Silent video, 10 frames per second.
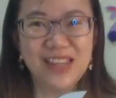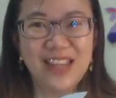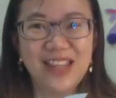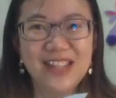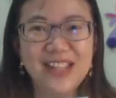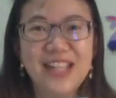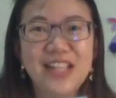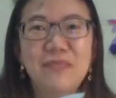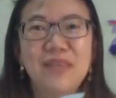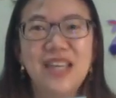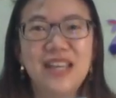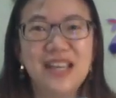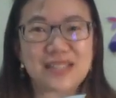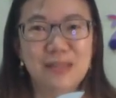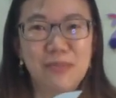Okay, make it
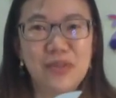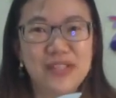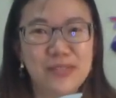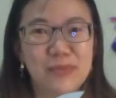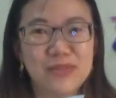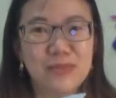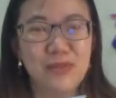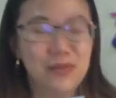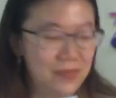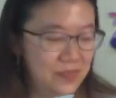as simple as possible.